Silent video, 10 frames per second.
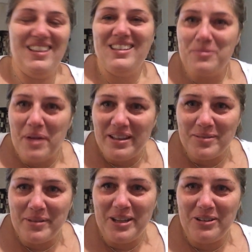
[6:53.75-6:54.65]
these meds
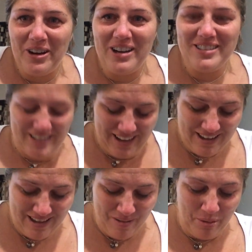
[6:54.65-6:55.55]
make you crazy.
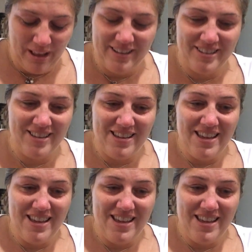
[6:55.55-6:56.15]
Plus,